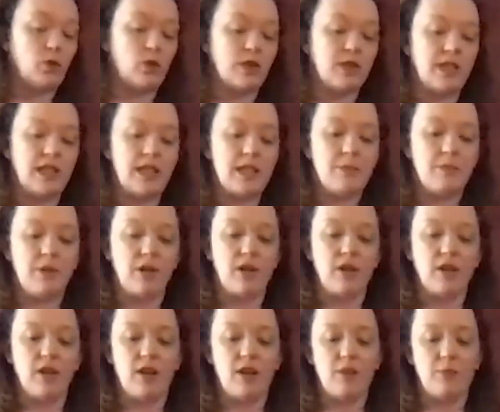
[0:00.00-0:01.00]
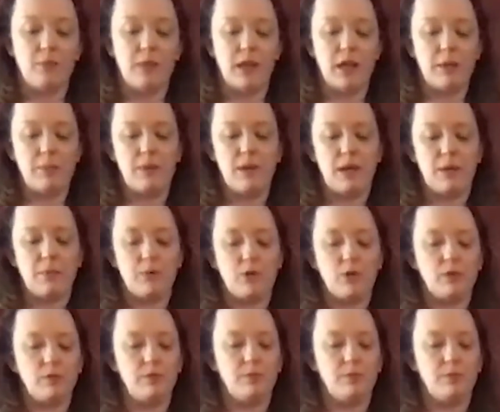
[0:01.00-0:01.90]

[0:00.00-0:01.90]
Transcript: 1/4 teaspoon of black pepper.